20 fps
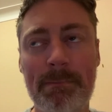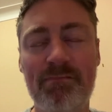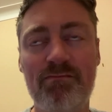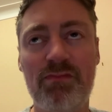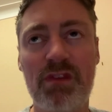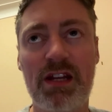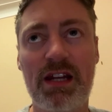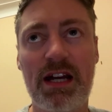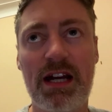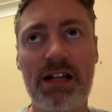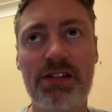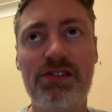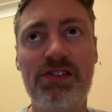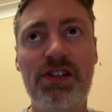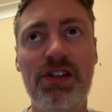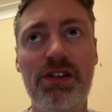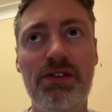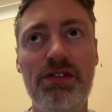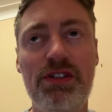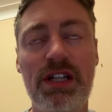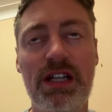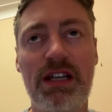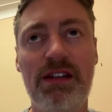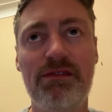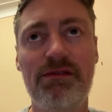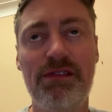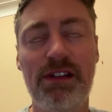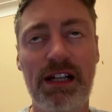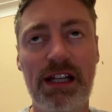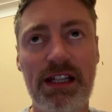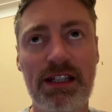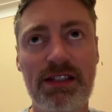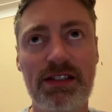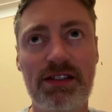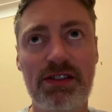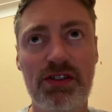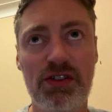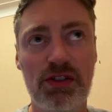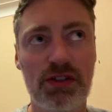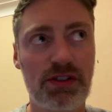then I had 2 chicken fillets,
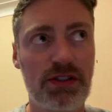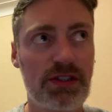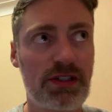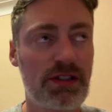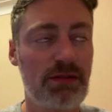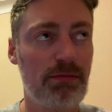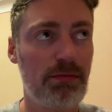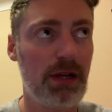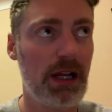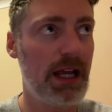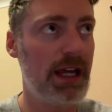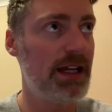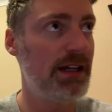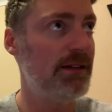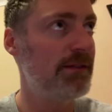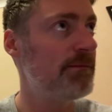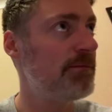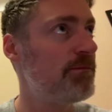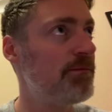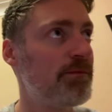just plain,